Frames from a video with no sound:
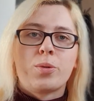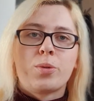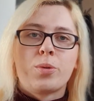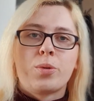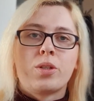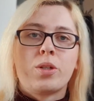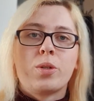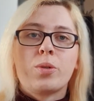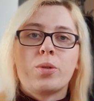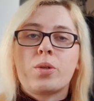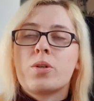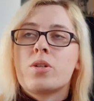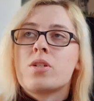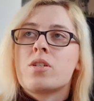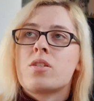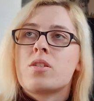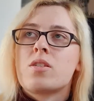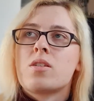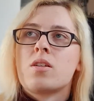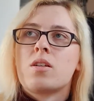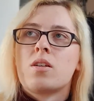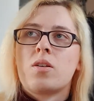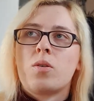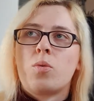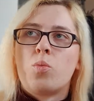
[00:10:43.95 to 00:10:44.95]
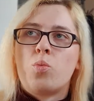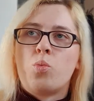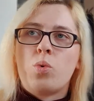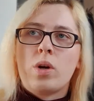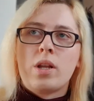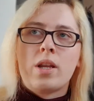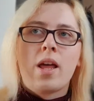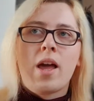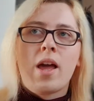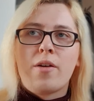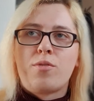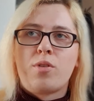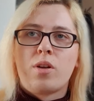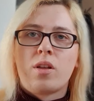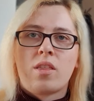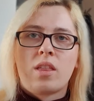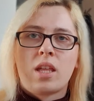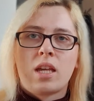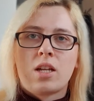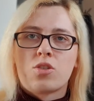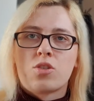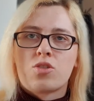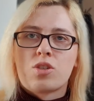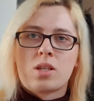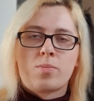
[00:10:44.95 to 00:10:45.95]
You could win everything
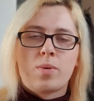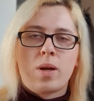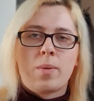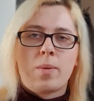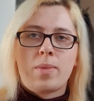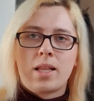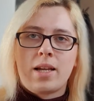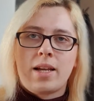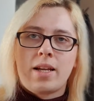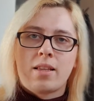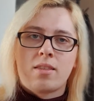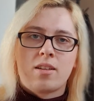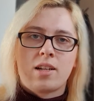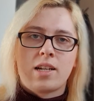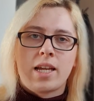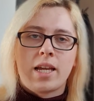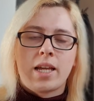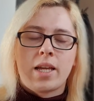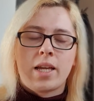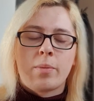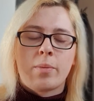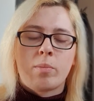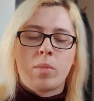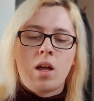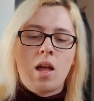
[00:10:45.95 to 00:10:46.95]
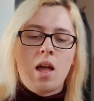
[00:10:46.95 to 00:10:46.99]
just by playing the game.